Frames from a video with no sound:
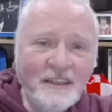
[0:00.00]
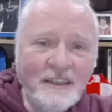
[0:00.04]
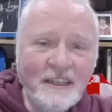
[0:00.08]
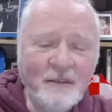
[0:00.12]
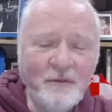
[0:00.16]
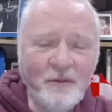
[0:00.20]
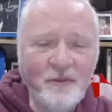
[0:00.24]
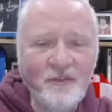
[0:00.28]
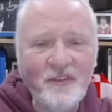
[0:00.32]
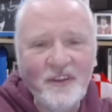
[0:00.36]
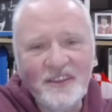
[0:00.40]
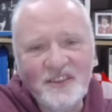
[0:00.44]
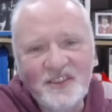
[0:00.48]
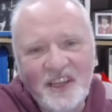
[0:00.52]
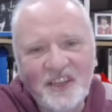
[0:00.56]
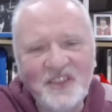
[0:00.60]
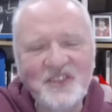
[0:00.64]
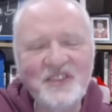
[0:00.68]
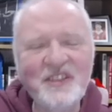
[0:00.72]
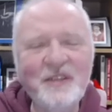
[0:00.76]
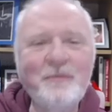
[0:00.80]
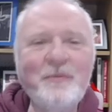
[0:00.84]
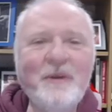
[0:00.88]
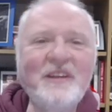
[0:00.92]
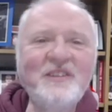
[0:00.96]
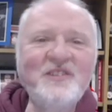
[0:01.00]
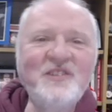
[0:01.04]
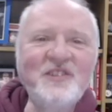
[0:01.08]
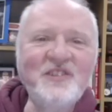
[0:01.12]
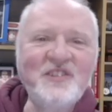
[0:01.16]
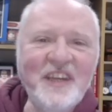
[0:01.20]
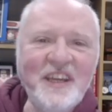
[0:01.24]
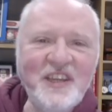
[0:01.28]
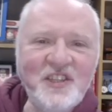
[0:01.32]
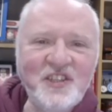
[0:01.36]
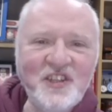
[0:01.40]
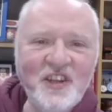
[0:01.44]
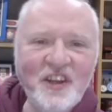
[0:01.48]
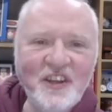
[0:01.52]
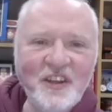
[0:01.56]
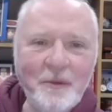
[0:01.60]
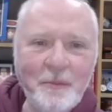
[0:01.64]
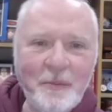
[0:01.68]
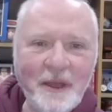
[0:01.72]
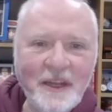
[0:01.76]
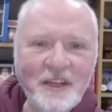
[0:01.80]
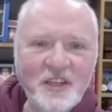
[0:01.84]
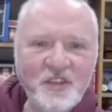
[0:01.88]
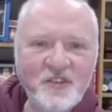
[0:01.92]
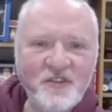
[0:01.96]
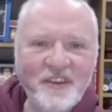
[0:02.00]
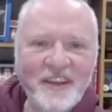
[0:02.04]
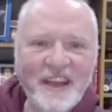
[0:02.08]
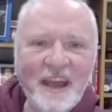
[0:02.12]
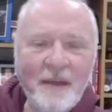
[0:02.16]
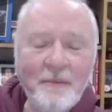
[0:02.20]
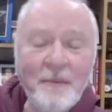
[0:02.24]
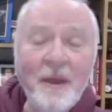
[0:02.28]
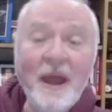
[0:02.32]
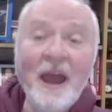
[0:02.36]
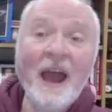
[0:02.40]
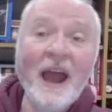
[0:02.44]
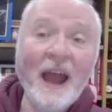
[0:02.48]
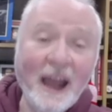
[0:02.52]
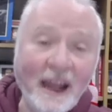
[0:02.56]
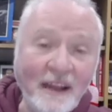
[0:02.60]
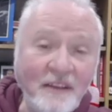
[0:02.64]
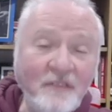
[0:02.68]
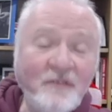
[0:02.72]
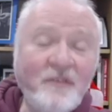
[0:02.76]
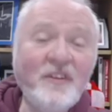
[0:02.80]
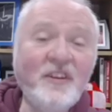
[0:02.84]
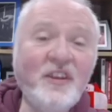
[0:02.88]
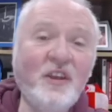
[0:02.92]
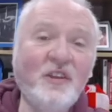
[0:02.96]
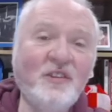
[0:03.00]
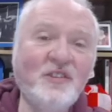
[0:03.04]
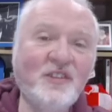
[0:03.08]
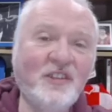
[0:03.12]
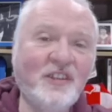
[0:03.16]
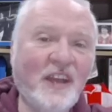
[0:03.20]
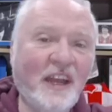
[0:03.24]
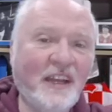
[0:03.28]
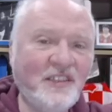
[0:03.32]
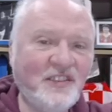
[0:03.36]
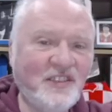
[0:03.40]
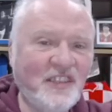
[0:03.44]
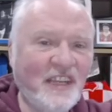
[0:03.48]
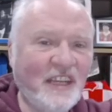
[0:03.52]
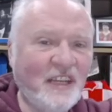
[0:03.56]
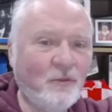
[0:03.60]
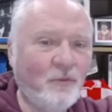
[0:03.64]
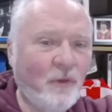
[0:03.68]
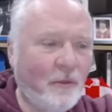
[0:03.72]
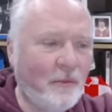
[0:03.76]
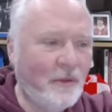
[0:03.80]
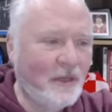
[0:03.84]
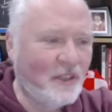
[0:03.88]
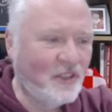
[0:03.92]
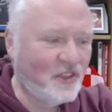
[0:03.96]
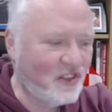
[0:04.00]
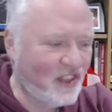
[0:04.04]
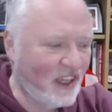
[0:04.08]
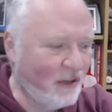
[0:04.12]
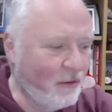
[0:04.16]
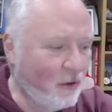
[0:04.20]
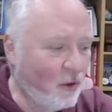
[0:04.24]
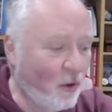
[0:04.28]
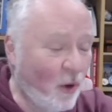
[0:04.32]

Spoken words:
They were a fantastic presentation on the pitch for them and for the under-19 women's team,